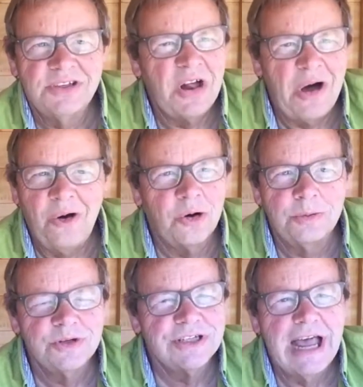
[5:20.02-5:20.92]
got a
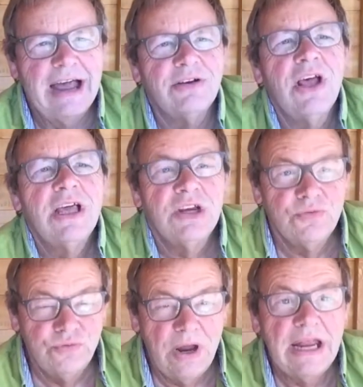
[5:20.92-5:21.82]
horrible sound.
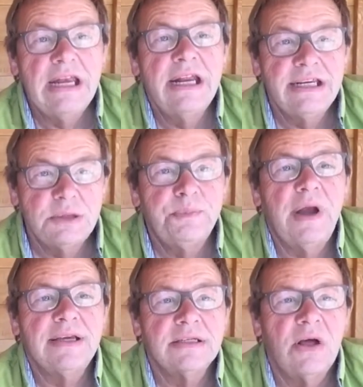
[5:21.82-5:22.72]
You really need
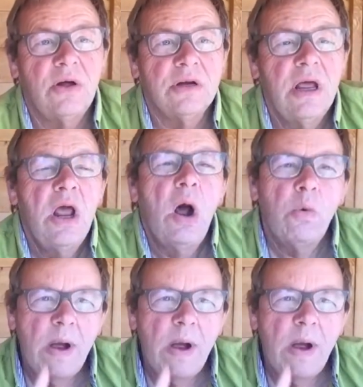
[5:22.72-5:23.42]
to press on.